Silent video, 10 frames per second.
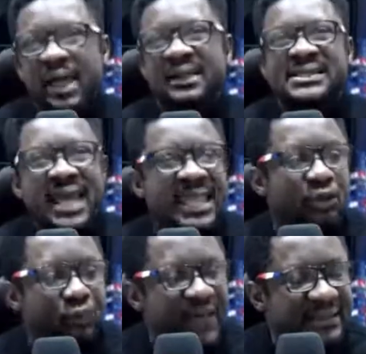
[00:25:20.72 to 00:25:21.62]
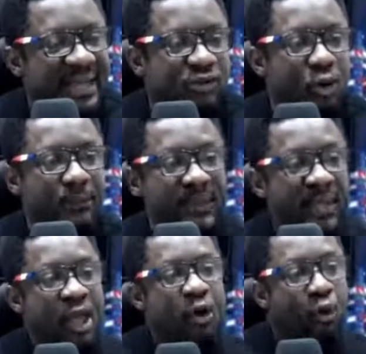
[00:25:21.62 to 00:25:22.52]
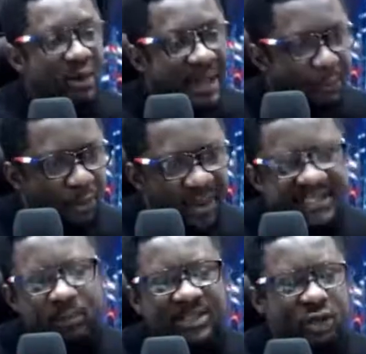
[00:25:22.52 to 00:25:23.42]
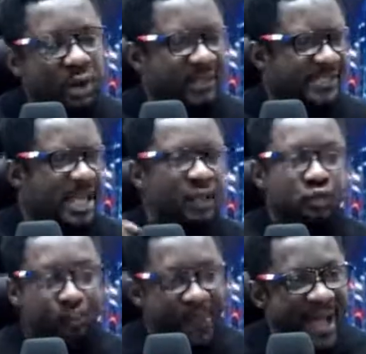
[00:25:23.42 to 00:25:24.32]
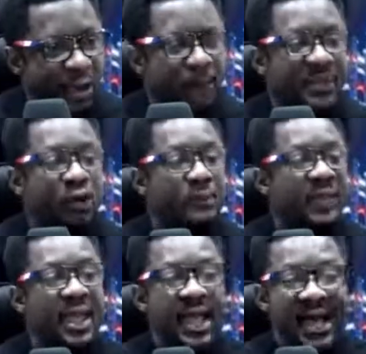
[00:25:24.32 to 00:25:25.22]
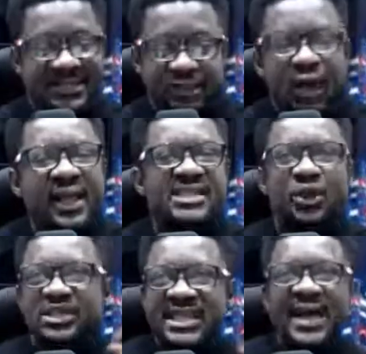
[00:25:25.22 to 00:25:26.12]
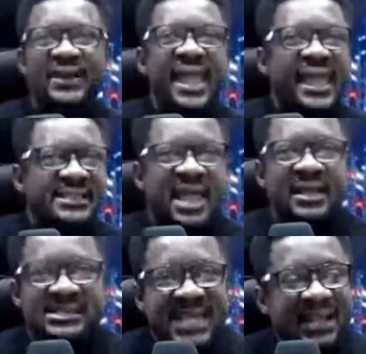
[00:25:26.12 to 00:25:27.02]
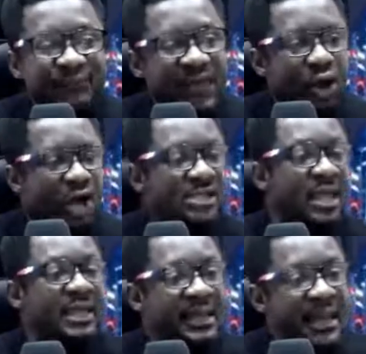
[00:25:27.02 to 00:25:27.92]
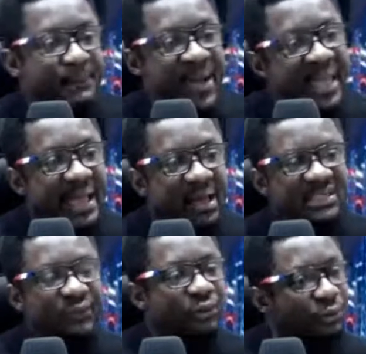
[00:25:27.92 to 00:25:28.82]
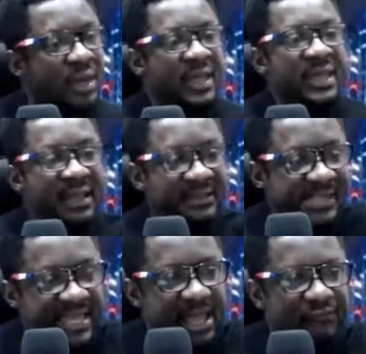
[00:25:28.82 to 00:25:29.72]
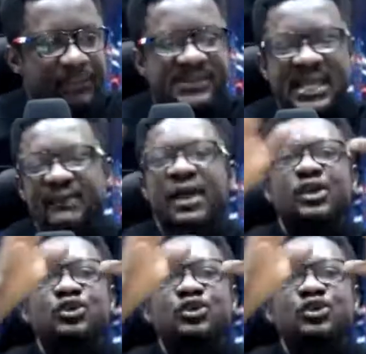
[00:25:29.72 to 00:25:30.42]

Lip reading: taking over that company, collaborating with others to buy up the company. As long as your child earns 10 figures he can buy a house for you, he can take care of himself, you